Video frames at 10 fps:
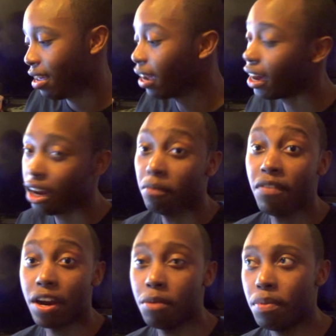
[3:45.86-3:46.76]
I got a
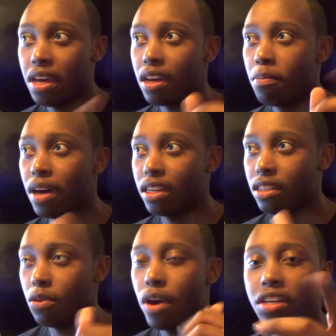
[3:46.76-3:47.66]
very big
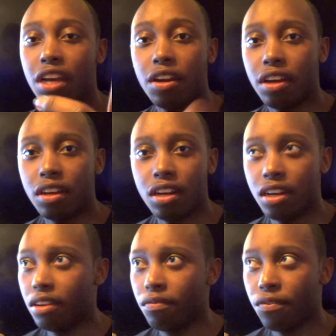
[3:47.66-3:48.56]
unboxing. Well, actually, I'm not
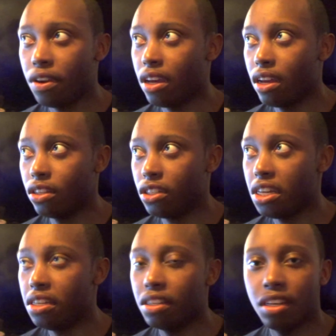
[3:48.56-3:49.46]
gonna freaking
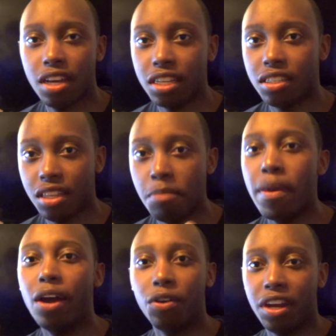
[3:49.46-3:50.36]
tease it. It's the
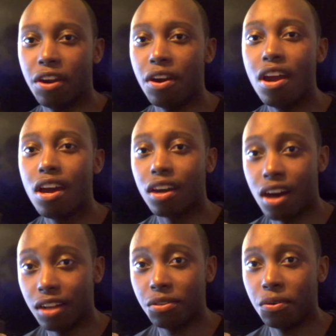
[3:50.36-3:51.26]
Metal Gear
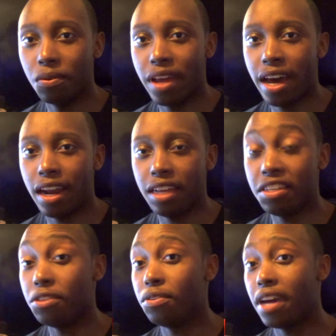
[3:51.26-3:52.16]
console that I
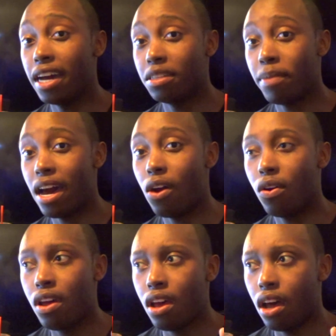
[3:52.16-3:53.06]
teased you guys
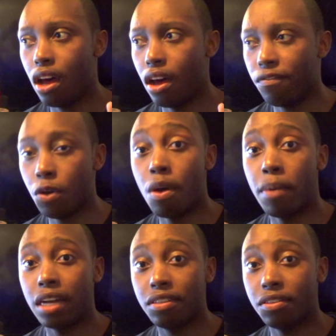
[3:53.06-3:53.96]
about a few
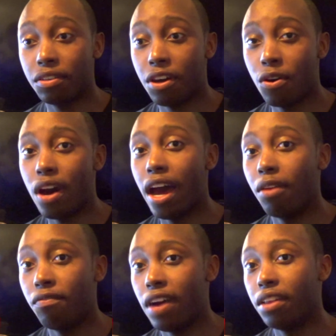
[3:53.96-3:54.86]
unboxings ago. I
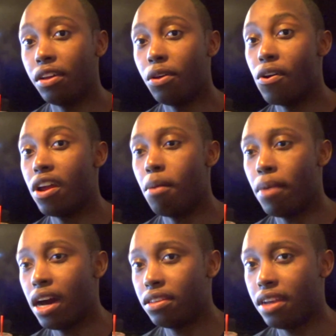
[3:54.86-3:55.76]
am finally going to
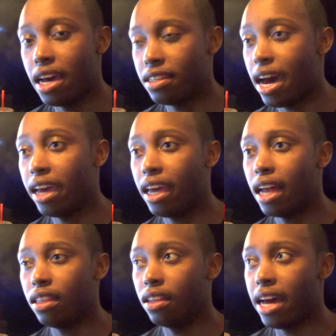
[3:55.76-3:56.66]
unbox it as I
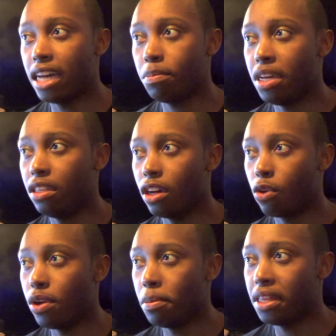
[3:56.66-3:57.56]
got the last piece of
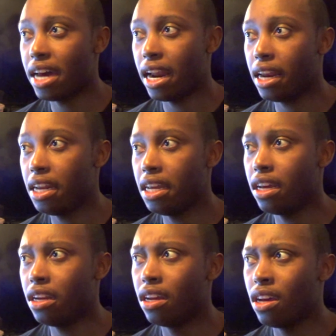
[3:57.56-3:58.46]
equipment that I
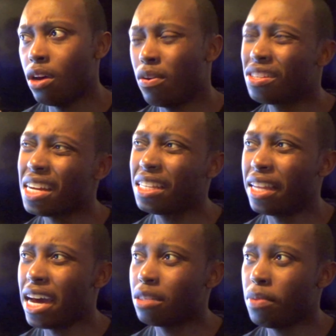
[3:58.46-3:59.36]
needed. Well, it's not the
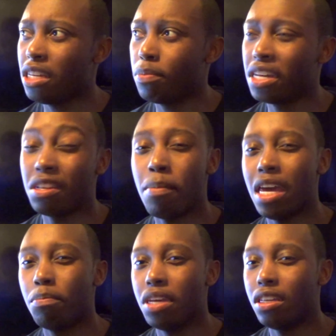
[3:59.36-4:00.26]
last piece, but it's the
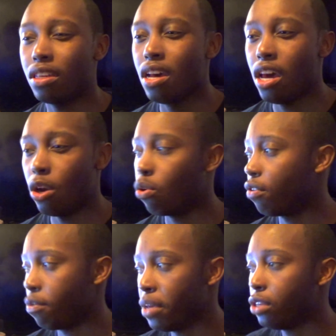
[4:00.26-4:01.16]
main piece in order
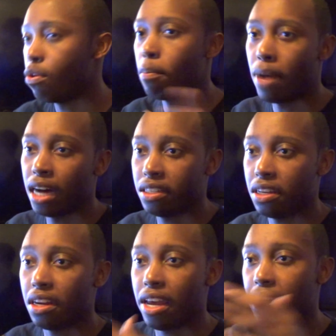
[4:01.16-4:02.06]
for me to unbox
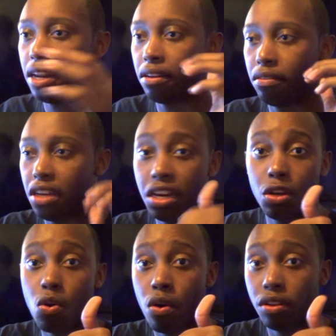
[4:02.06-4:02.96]
it and get
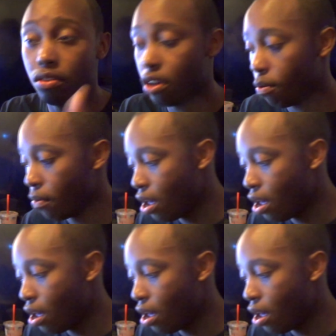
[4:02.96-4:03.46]
it going. So